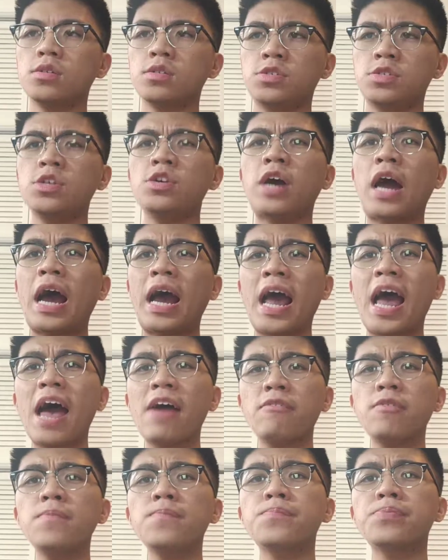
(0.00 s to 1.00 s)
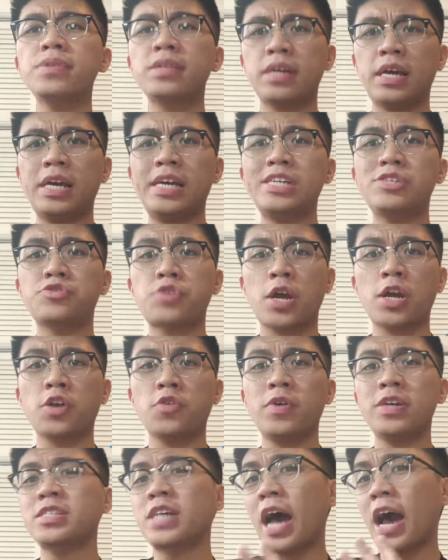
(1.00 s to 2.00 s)
Sure, I haven't played Dragon
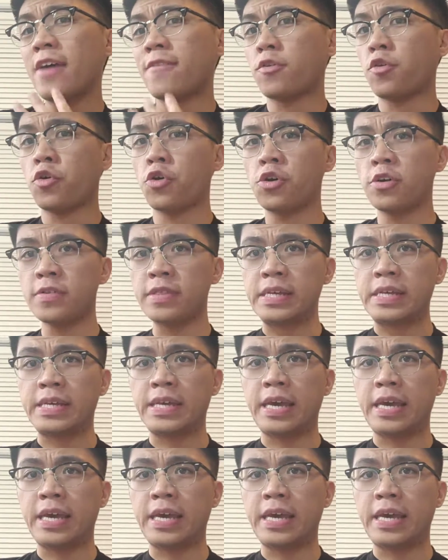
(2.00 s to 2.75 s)
Quest. I've heard of the